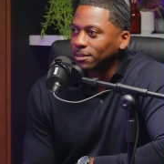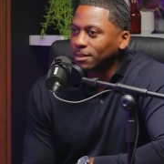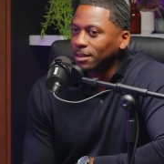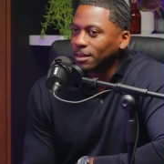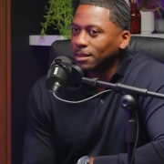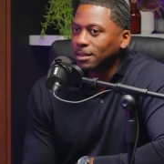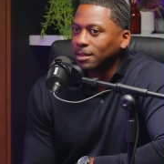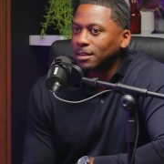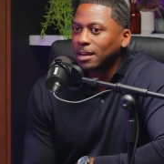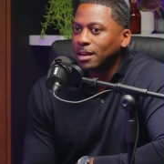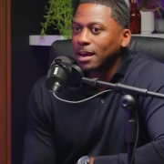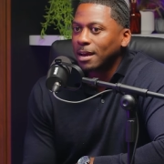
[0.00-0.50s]

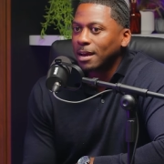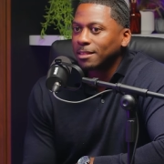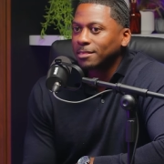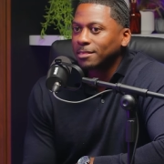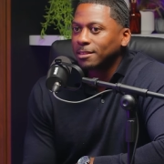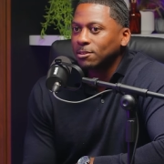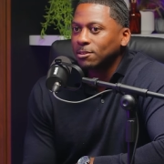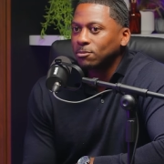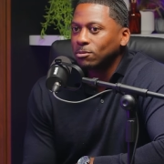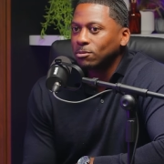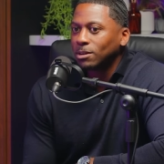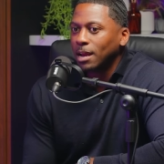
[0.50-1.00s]
And I
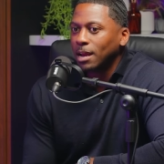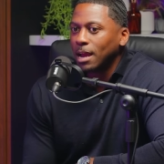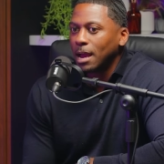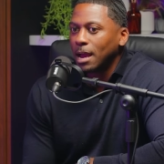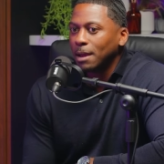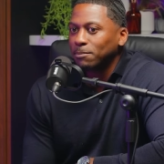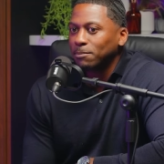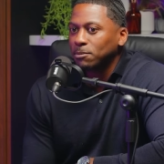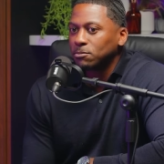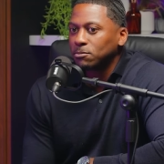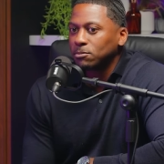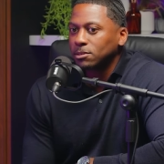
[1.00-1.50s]
think what
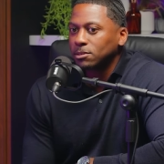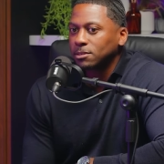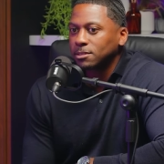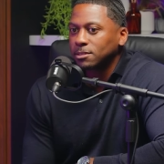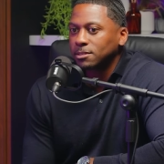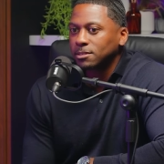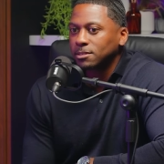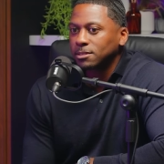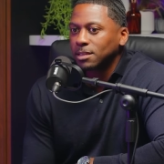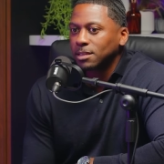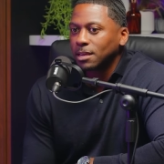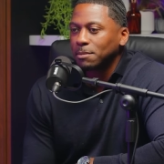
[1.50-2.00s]
happened
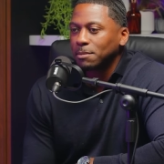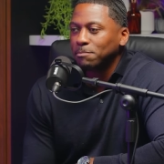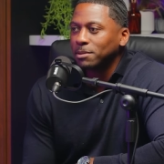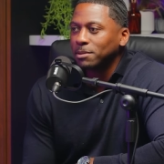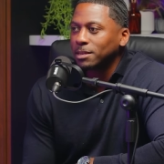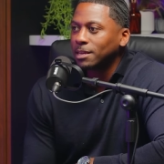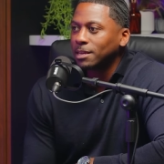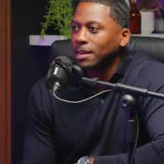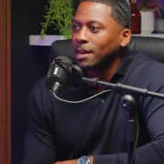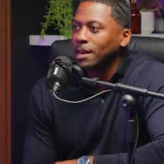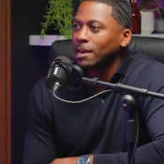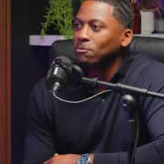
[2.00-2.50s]
was it
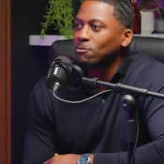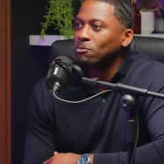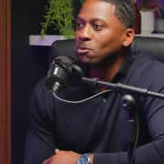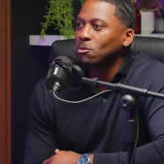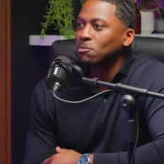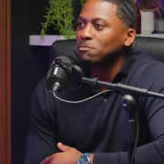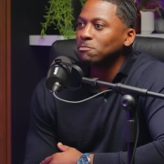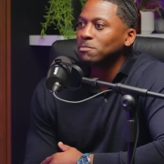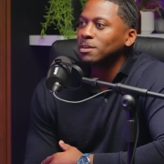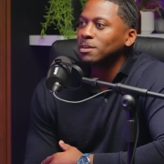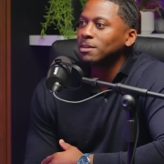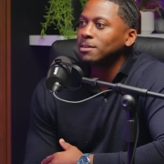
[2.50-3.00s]
began with
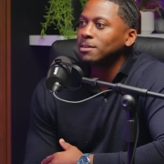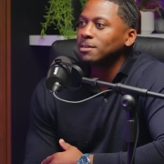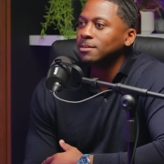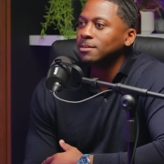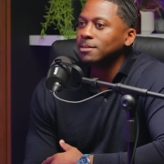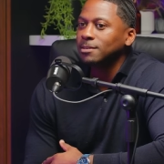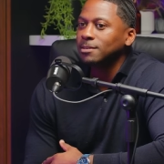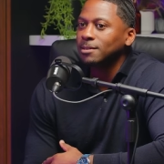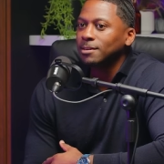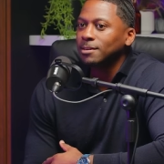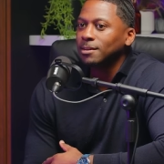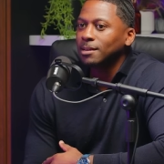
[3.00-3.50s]
me
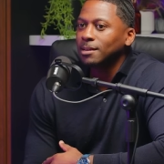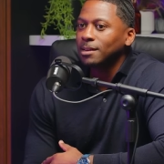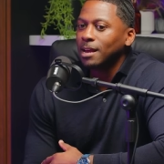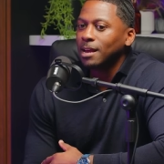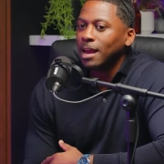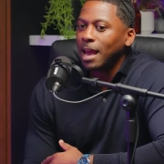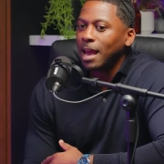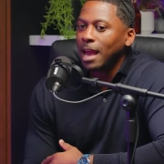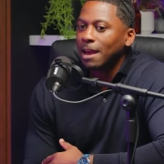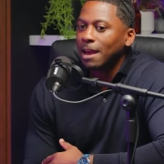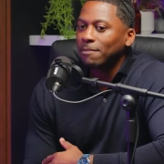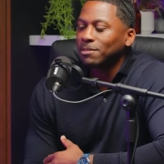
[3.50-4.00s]

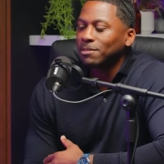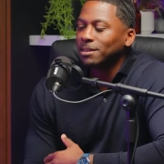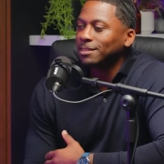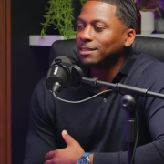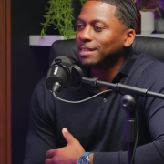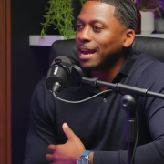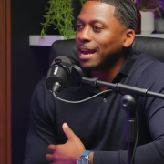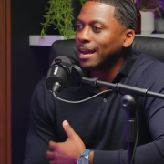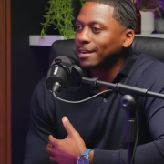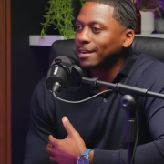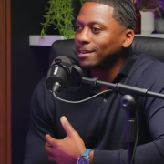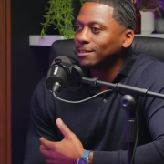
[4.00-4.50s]
having
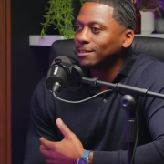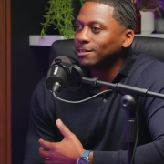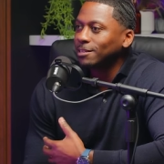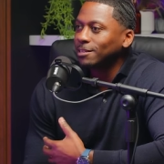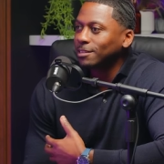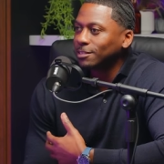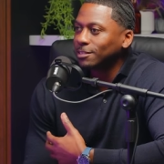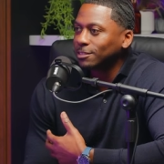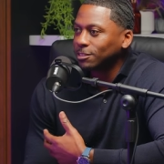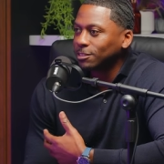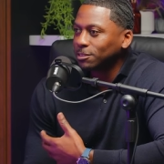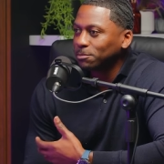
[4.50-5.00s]
that healing
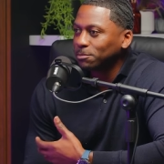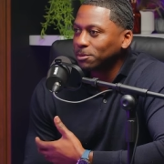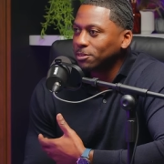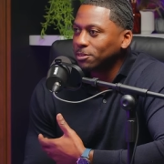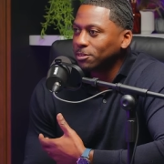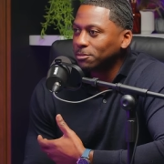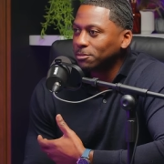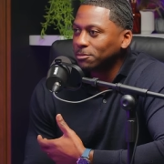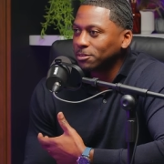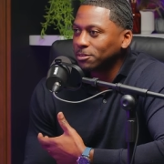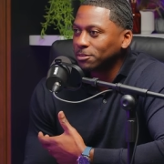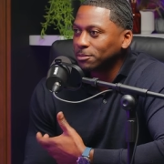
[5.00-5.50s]

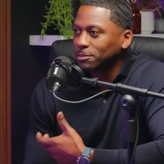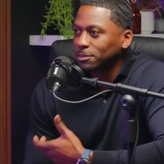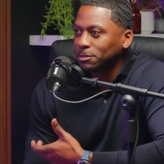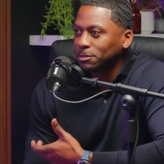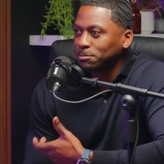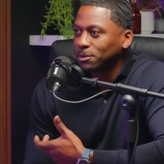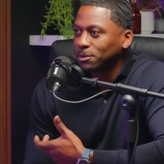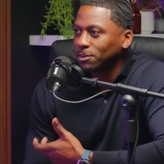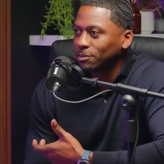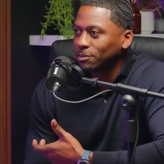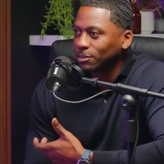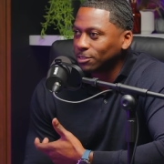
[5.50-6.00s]

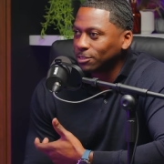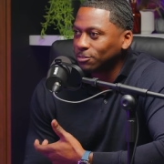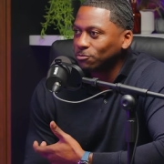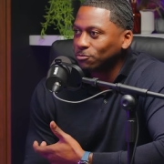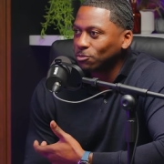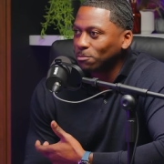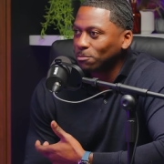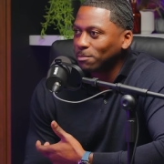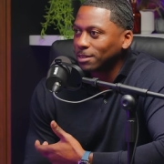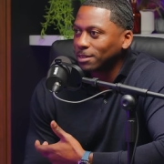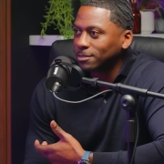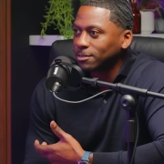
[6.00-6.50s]
experience
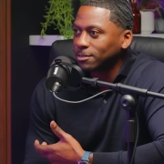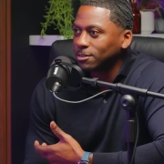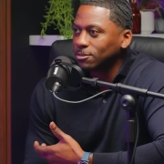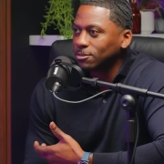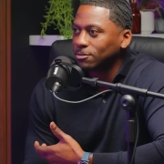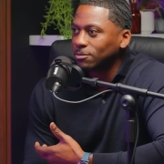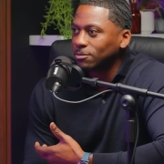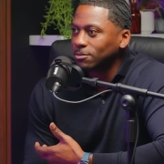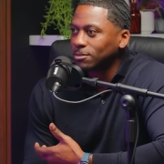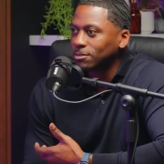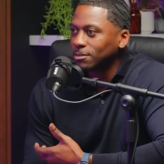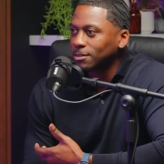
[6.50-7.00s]
for
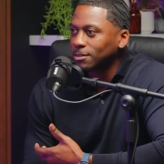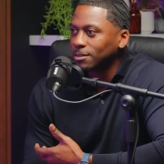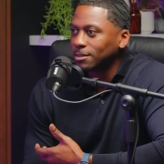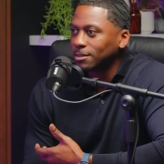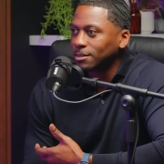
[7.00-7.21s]
myself. Of